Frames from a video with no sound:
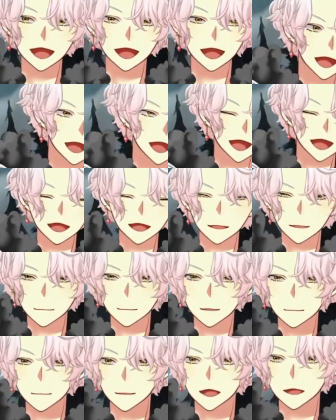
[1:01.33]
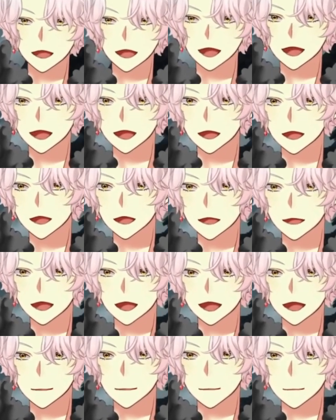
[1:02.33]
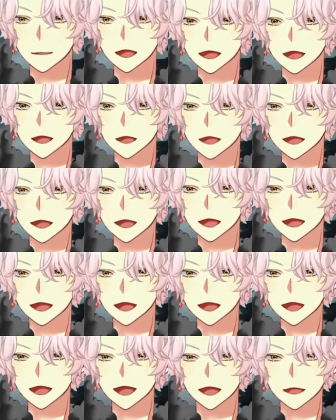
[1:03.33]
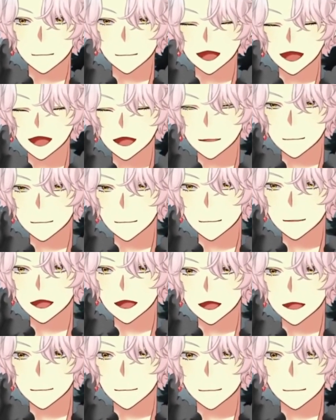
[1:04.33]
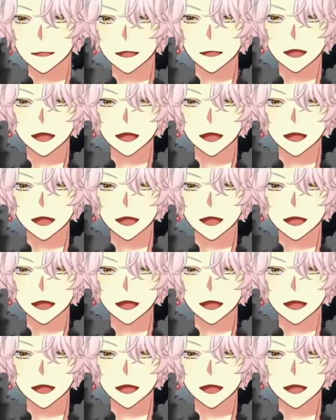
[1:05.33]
I looked at my phone and I, I, was thinking, well, how long is it going to take? Will I even fucking feel it?